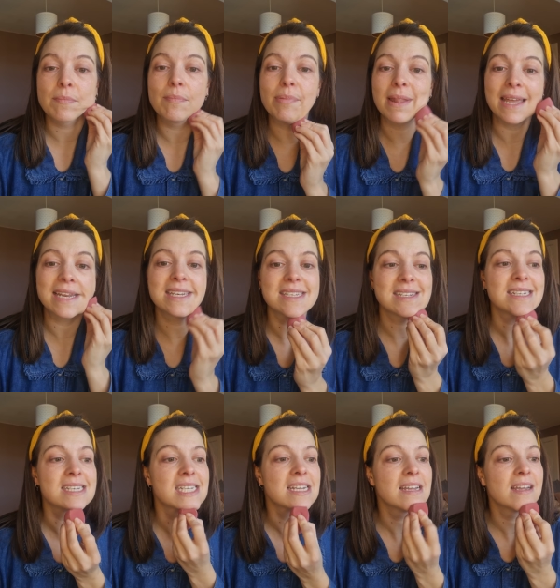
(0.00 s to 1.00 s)

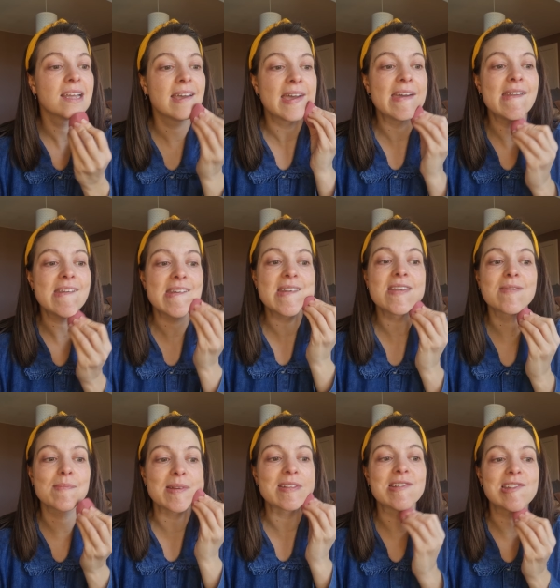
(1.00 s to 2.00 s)
blended in as
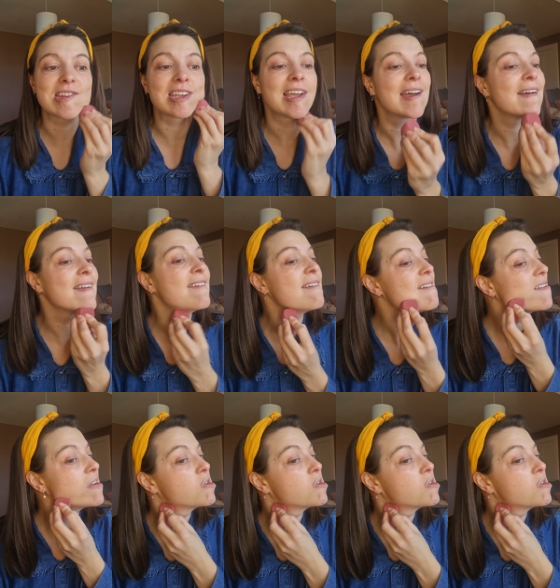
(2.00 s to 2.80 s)
much as you can,